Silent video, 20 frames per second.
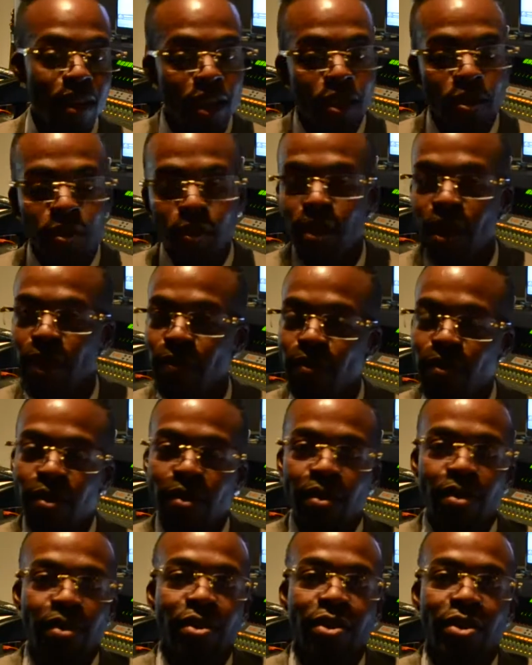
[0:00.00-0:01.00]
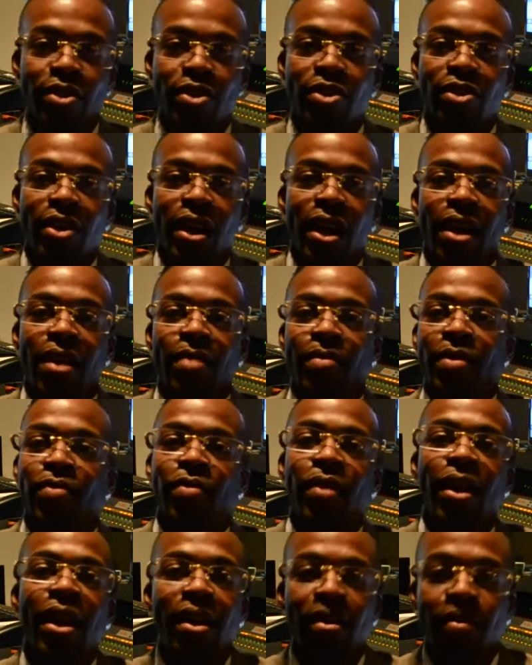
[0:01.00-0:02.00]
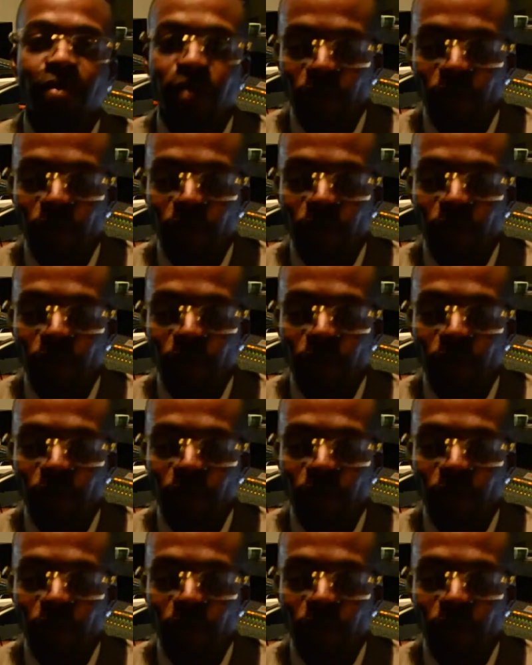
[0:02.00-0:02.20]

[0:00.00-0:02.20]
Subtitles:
you know, you have to evolve